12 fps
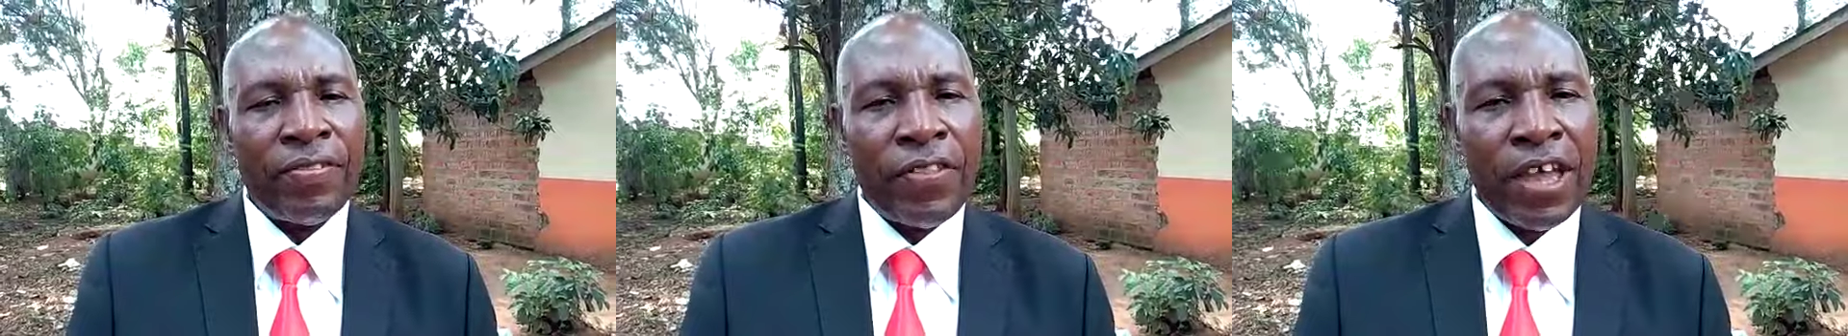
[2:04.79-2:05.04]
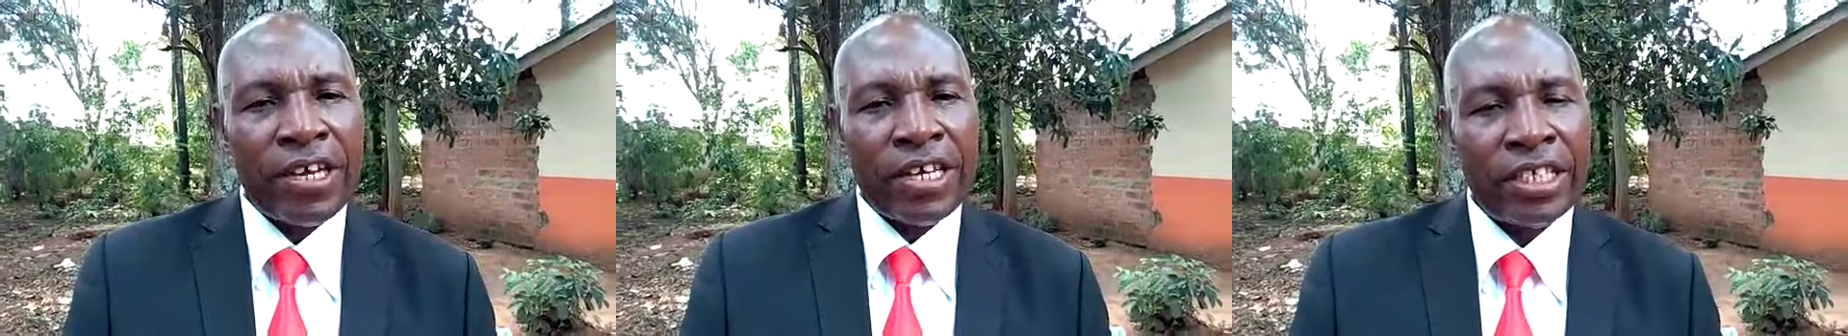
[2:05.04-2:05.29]

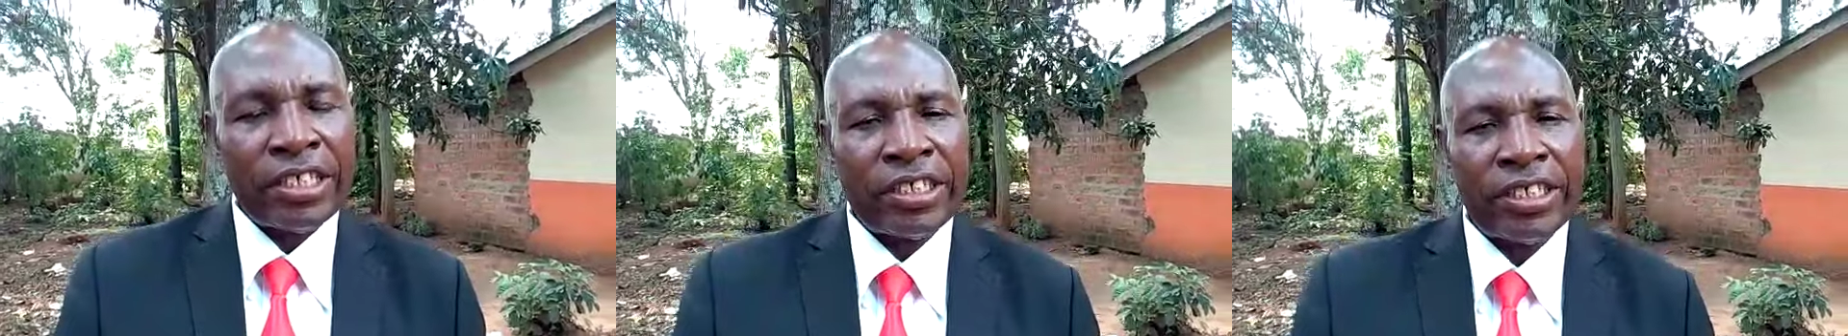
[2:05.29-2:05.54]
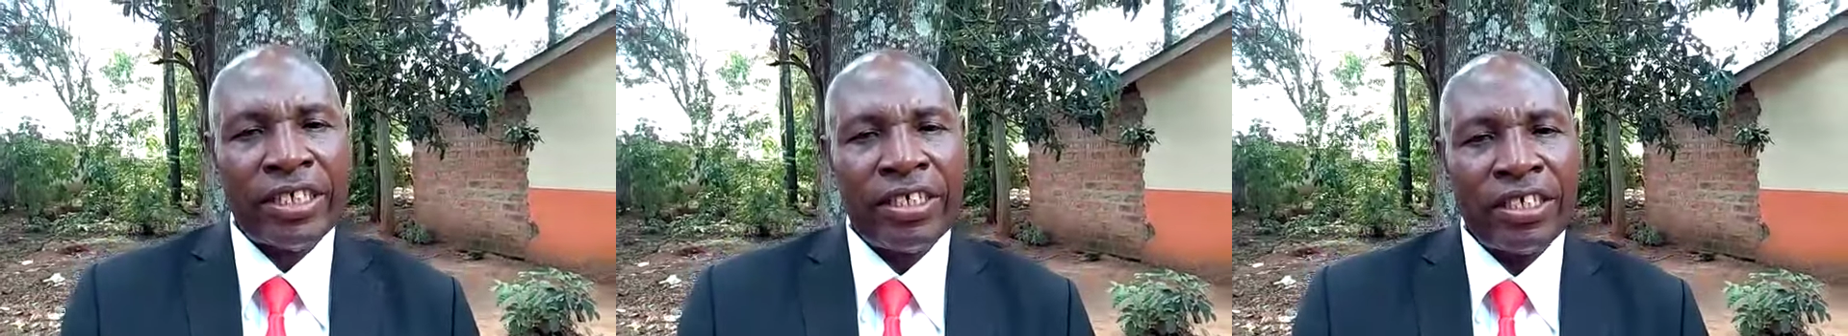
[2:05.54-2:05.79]
That is
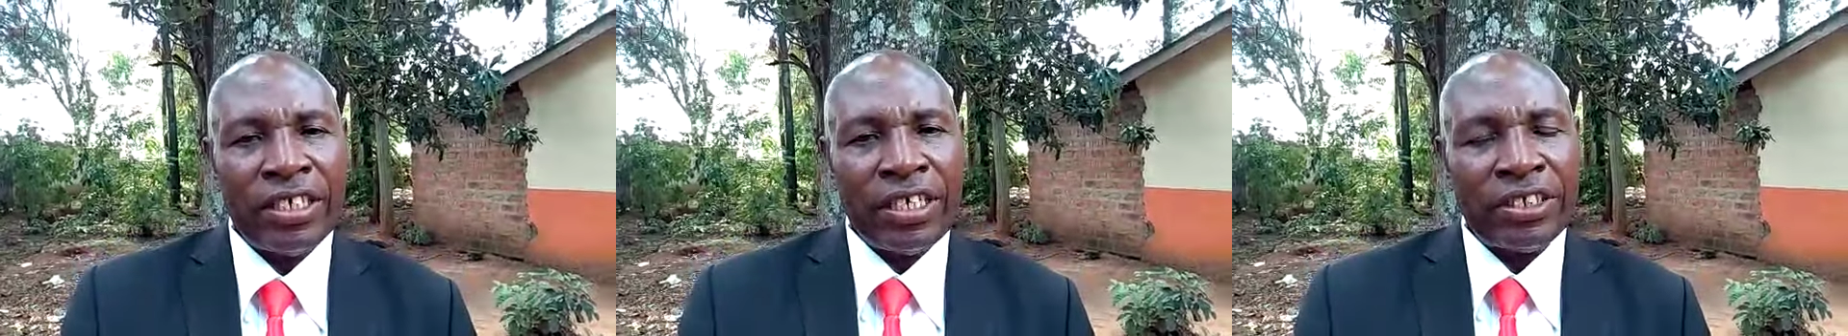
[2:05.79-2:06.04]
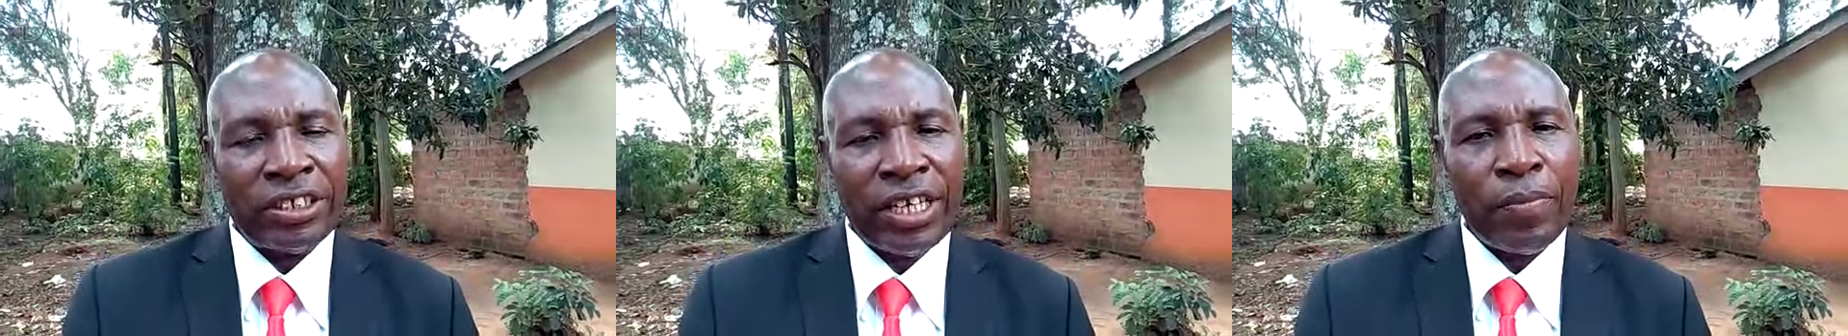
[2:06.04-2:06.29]

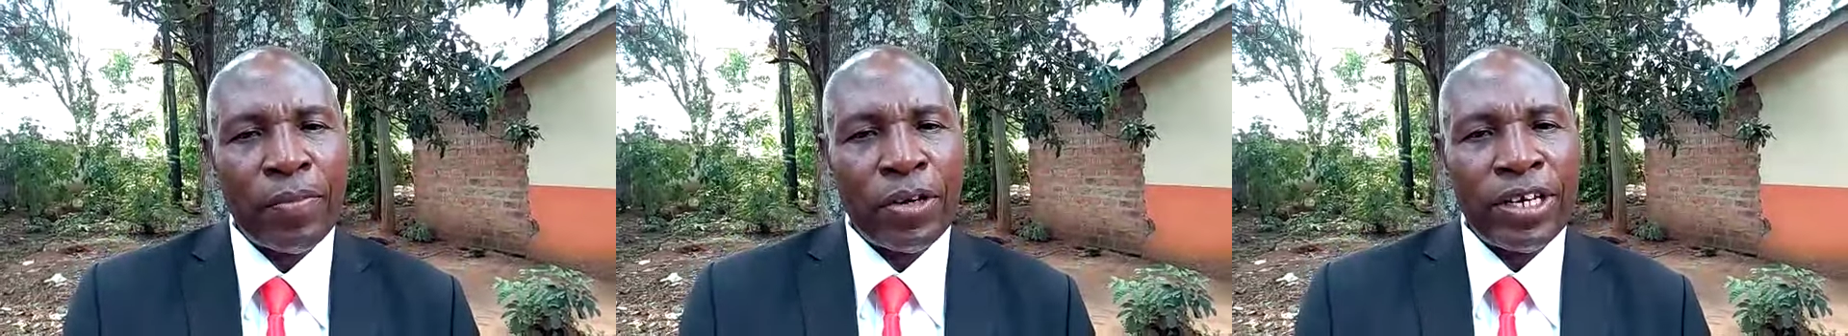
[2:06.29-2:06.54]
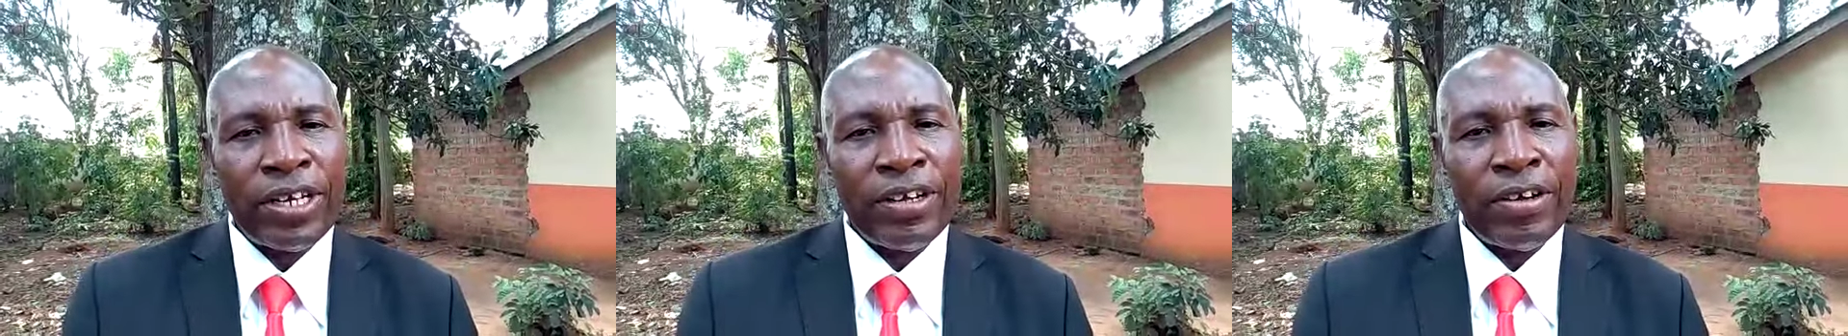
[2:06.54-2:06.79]

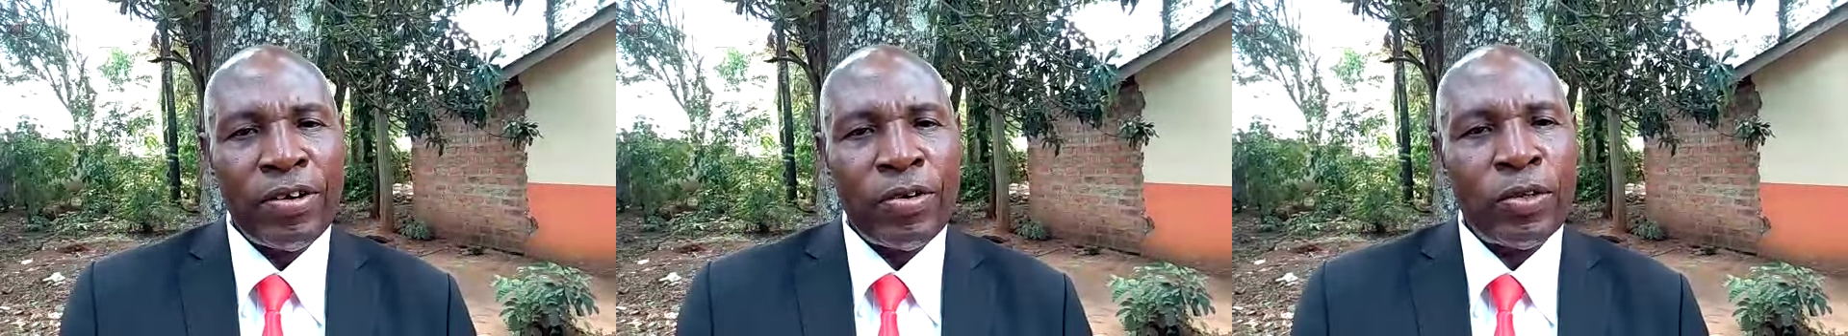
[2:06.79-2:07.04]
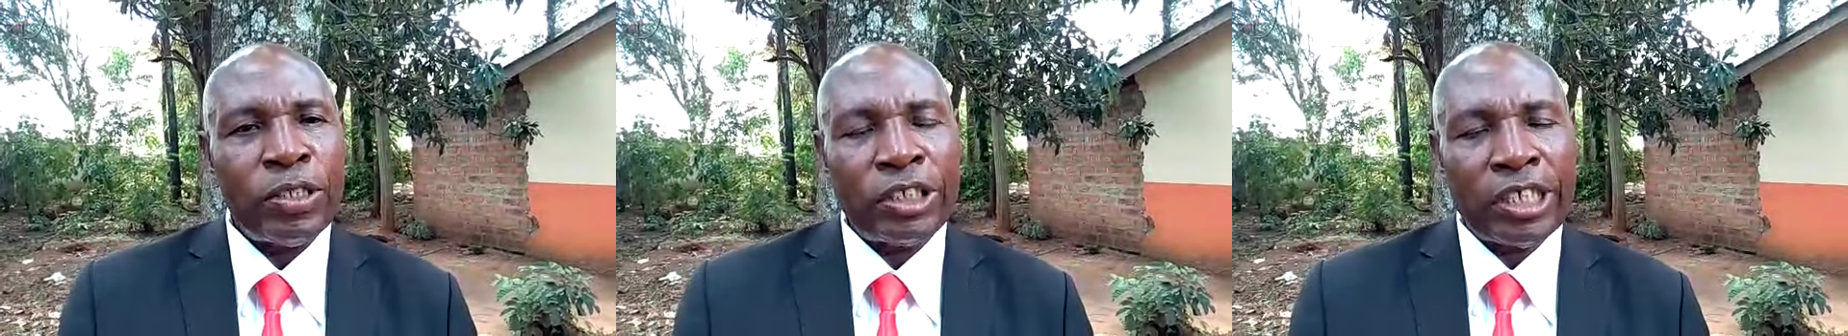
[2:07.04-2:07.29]
somebody
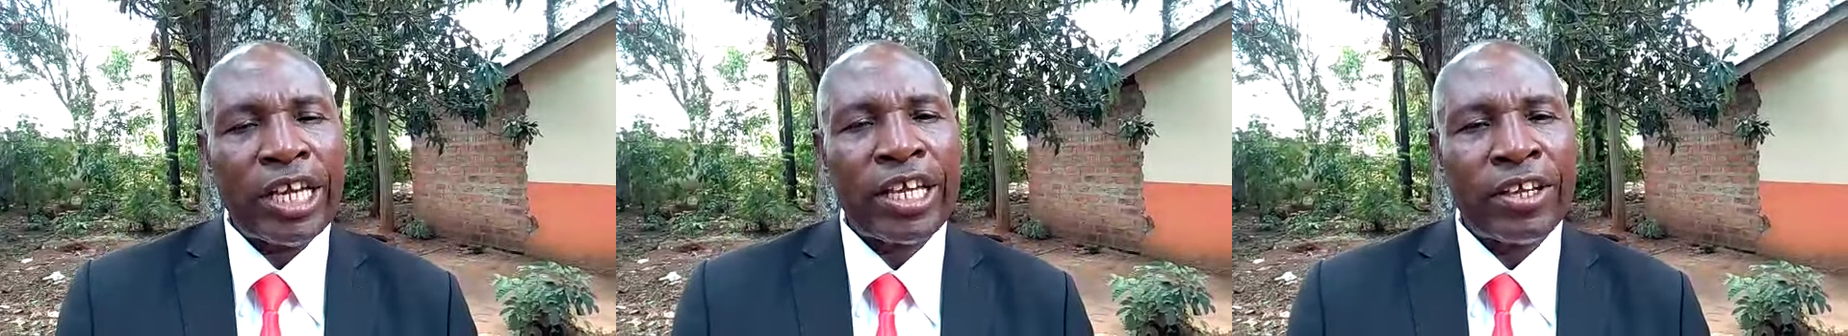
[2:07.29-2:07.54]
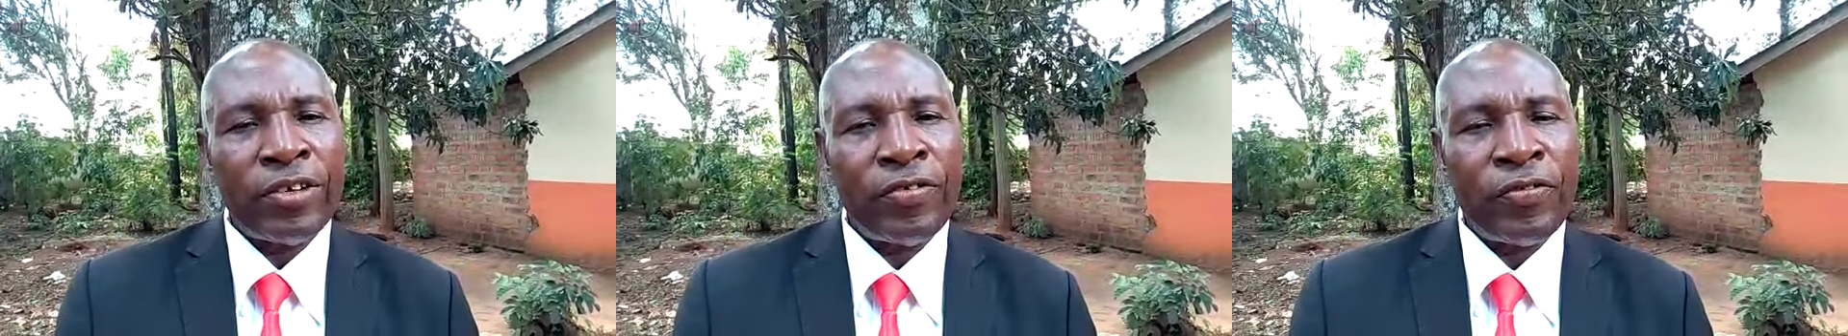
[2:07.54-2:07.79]
who is
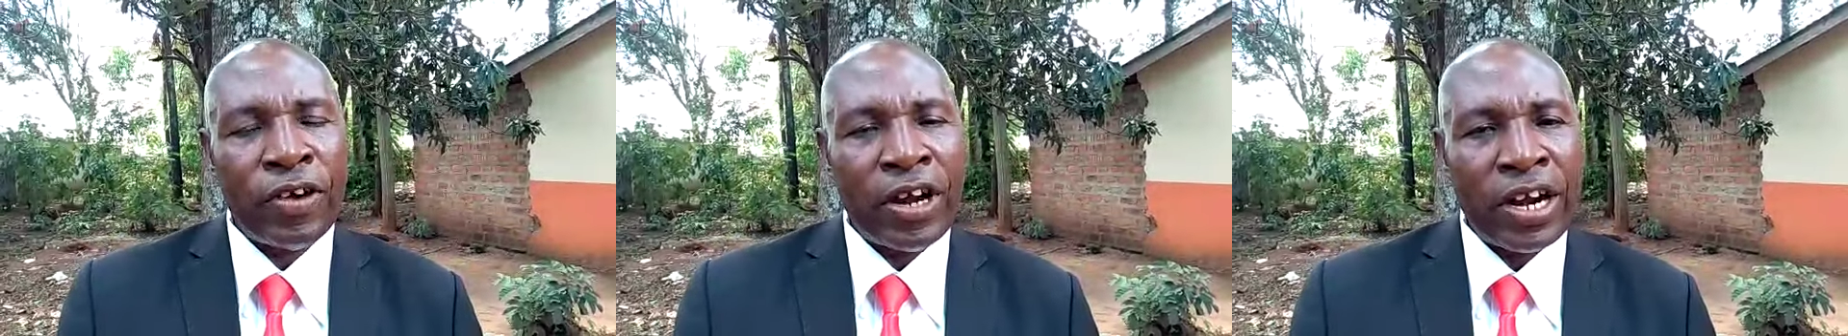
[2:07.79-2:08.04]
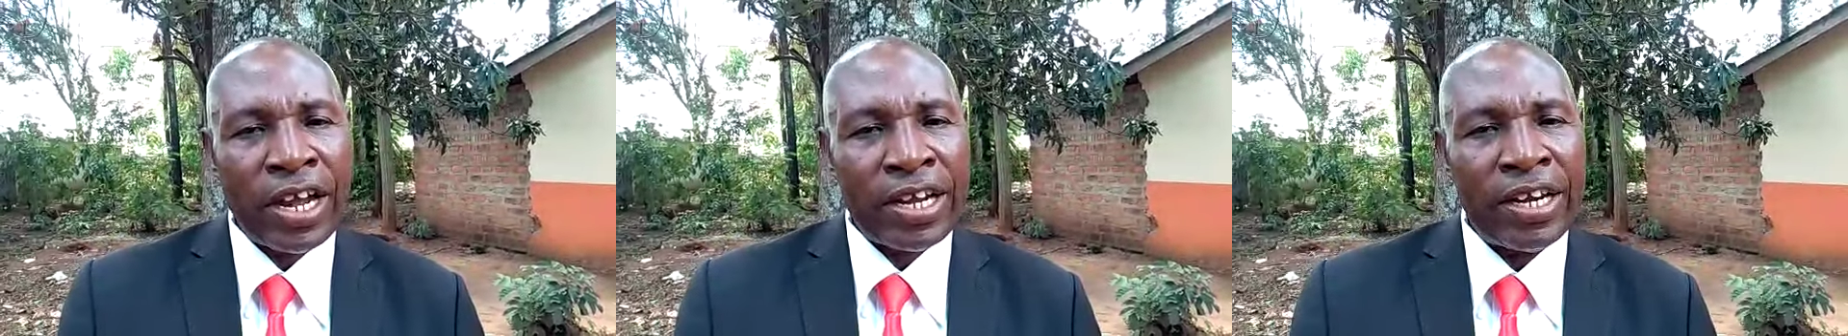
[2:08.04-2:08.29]
taking you for a
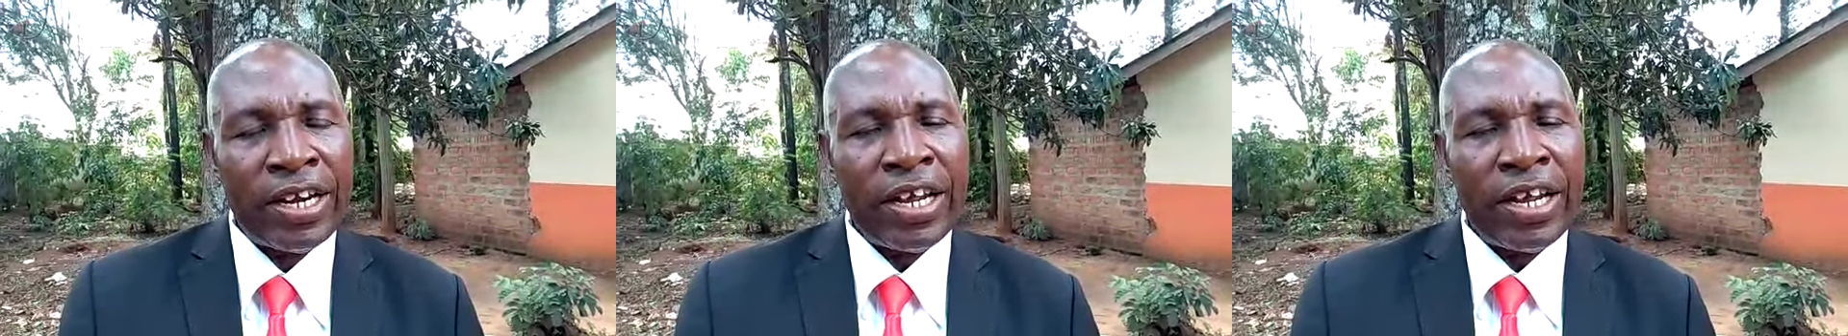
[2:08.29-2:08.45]
ride.